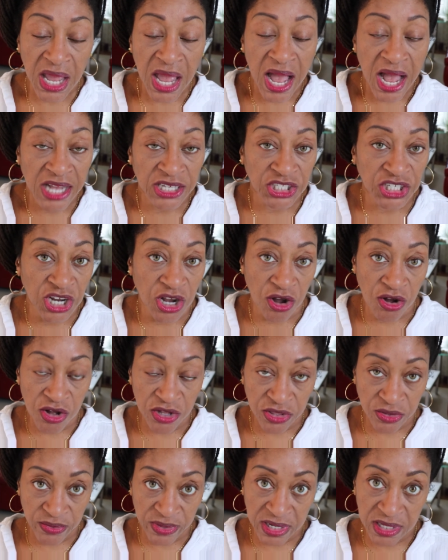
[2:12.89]
I check all
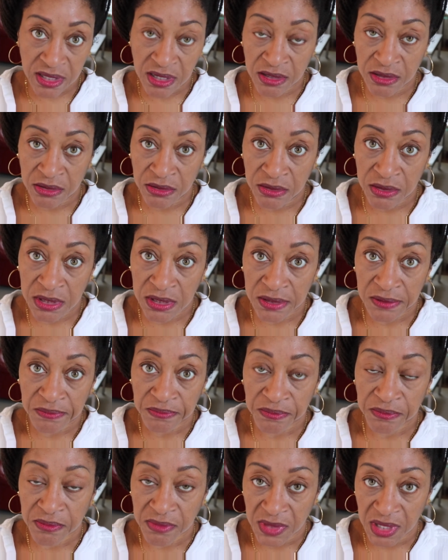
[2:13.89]
three of those
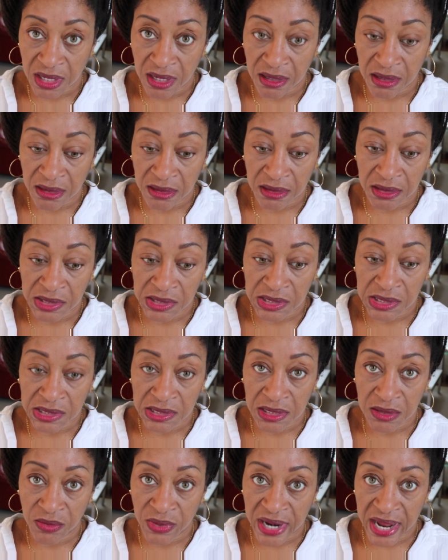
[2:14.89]
to
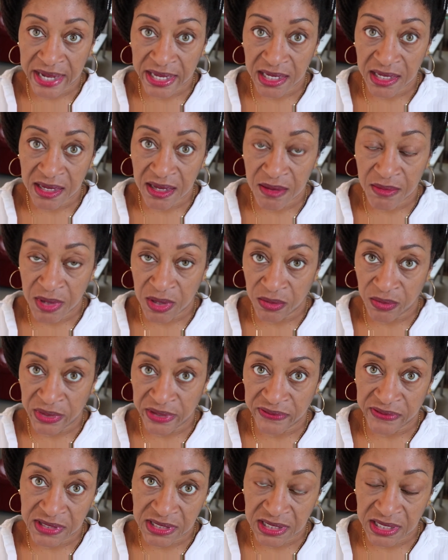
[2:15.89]
see what I can come up
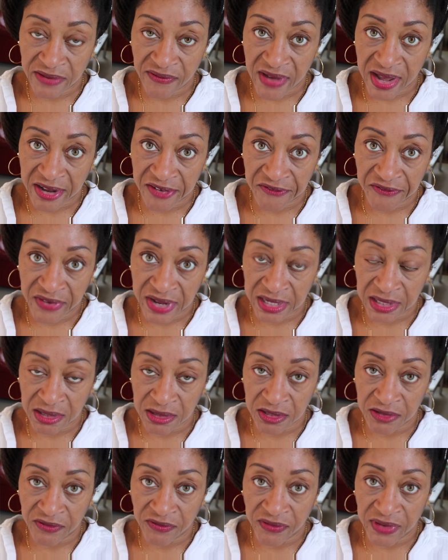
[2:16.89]
with, to see if I can find a
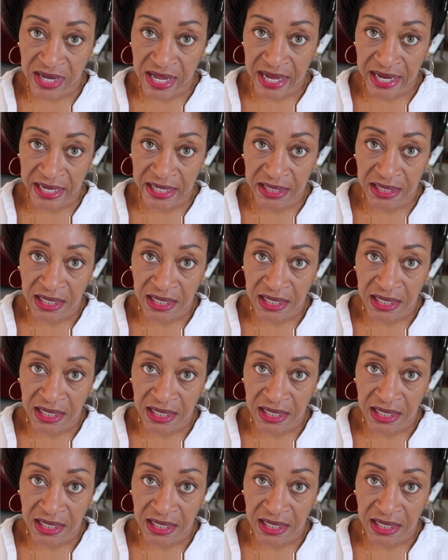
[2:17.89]
good flight.